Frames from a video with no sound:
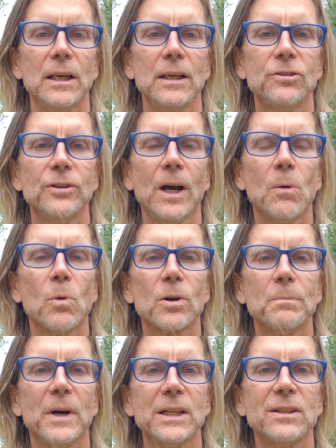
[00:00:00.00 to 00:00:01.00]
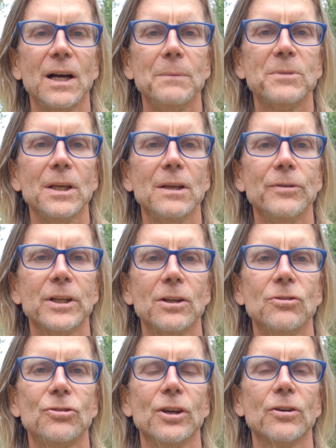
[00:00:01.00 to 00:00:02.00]
it's not worth my time to even
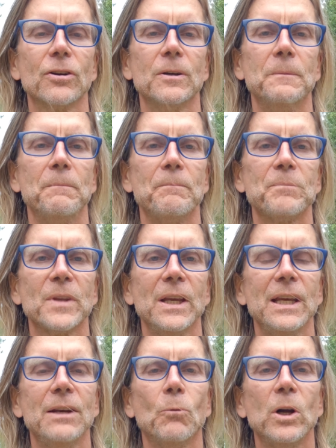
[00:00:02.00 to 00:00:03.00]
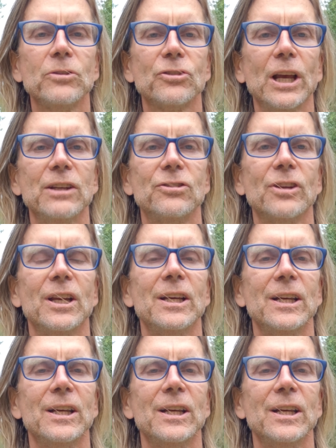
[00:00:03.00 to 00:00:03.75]
consider. In one sense,